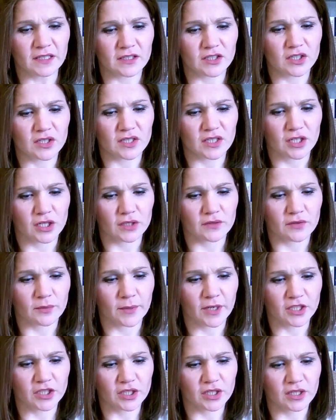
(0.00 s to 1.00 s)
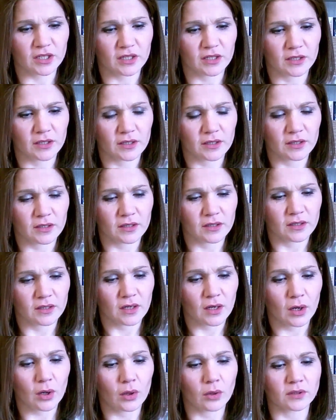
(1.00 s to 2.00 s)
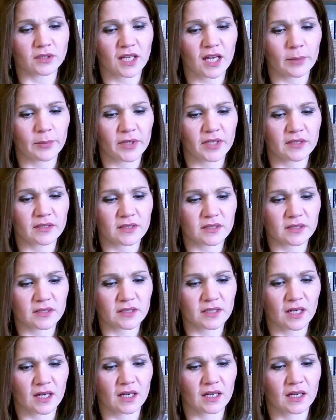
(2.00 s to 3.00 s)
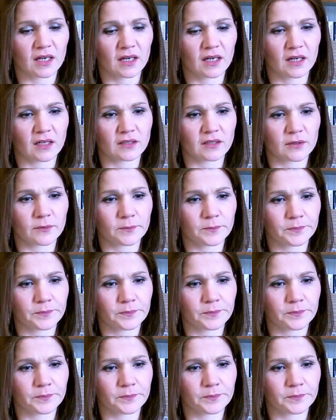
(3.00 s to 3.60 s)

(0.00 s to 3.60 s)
to search for magic. Old habits die hard.